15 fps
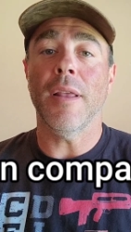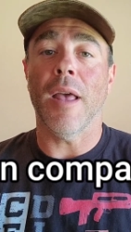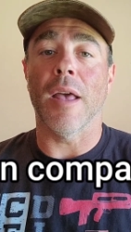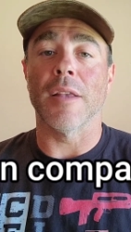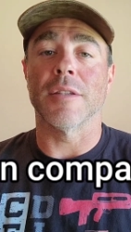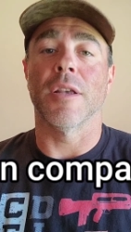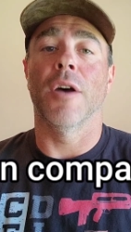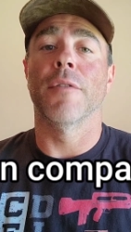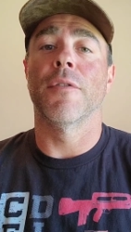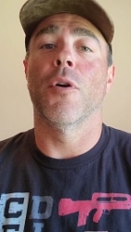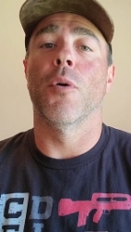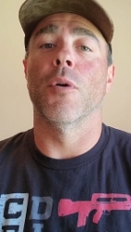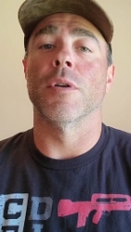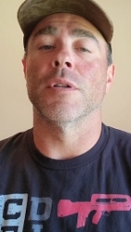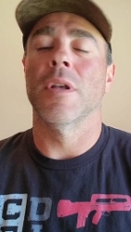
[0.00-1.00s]
Yes, of
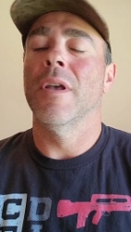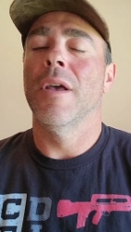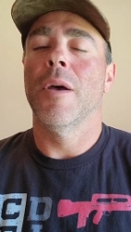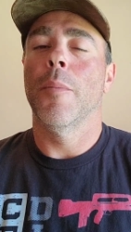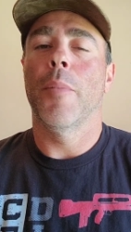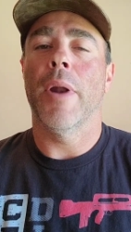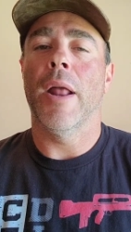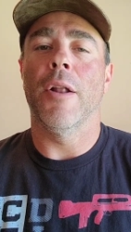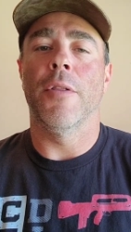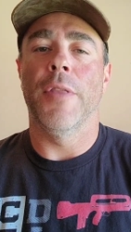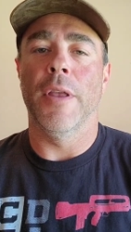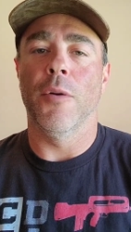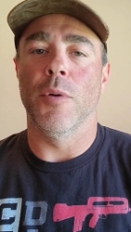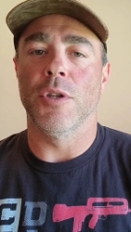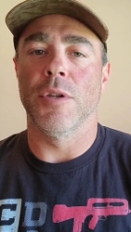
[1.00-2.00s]
course. But I don't
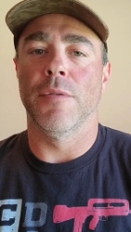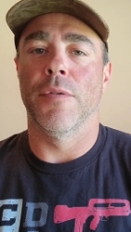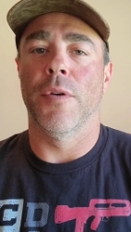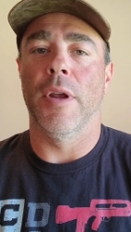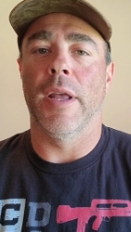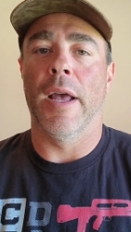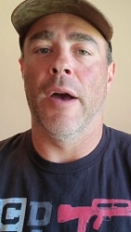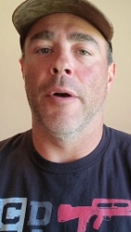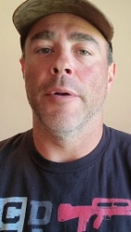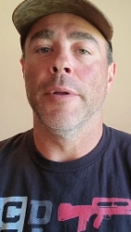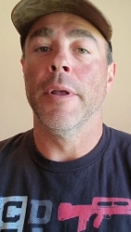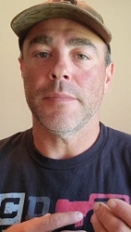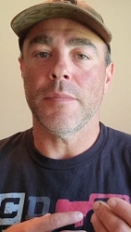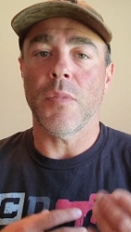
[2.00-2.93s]
think we should freak out.